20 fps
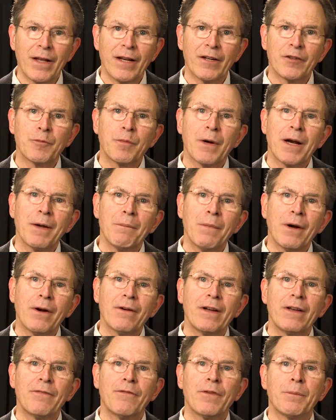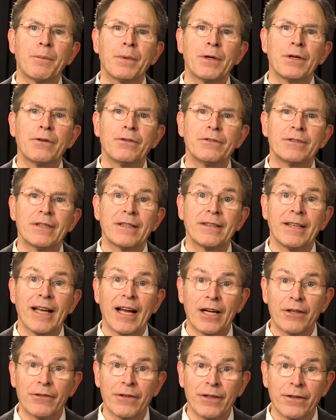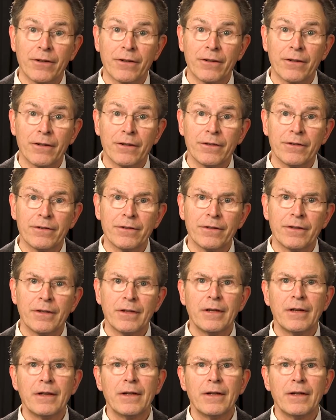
and it's primarily for producing tax returns,